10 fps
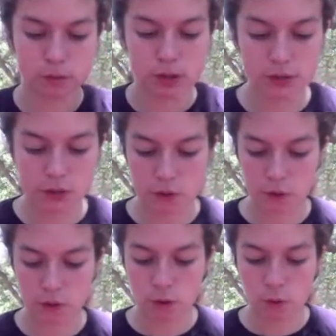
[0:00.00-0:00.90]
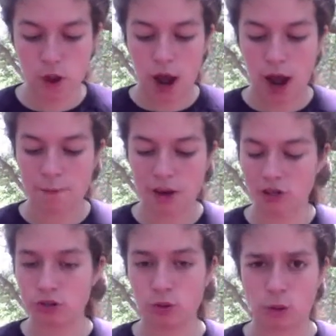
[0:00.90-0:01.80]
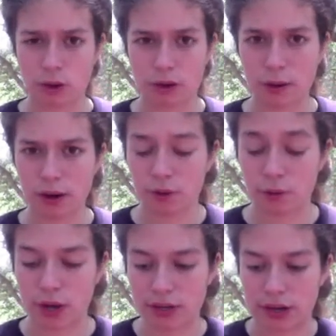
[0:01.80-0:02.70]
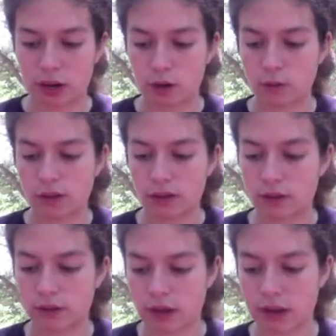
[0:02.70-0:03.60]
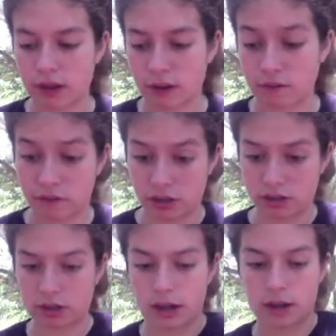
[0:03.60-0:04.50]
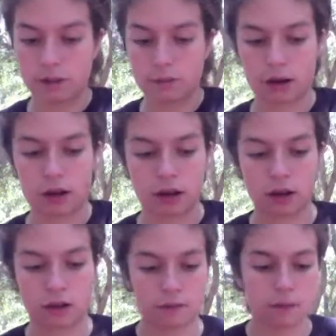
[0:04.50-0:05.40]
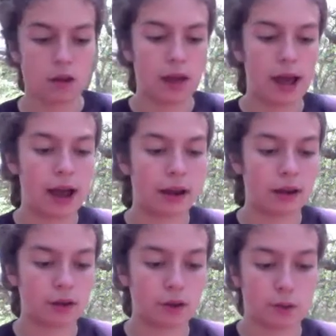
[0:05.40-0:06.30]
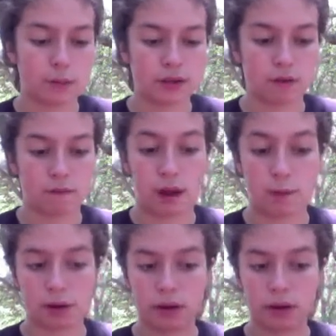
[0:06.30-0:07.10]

see-through. I'm not too worried about it right now because I can fix that by adding another piece of fabric